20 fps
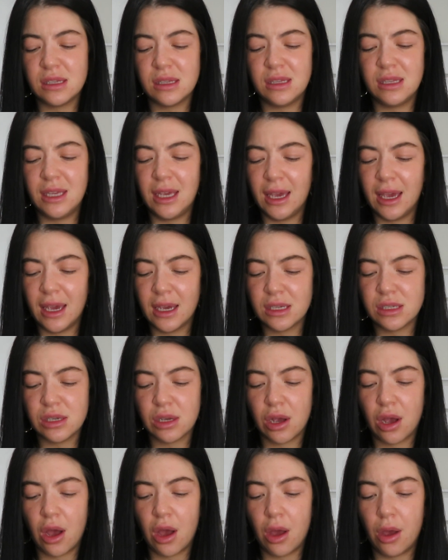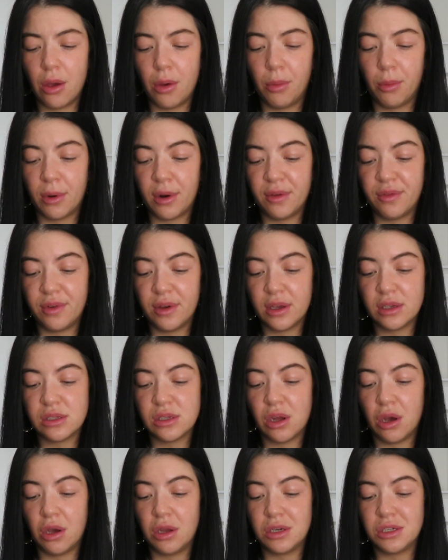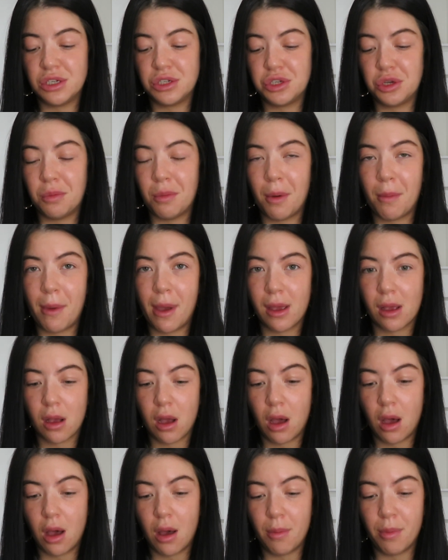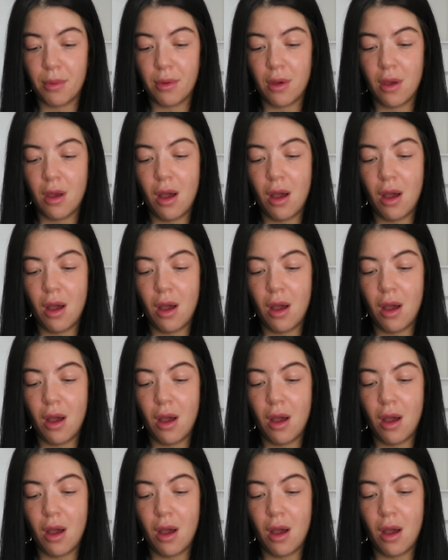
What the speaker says: and years ago when I first started doing my makeup,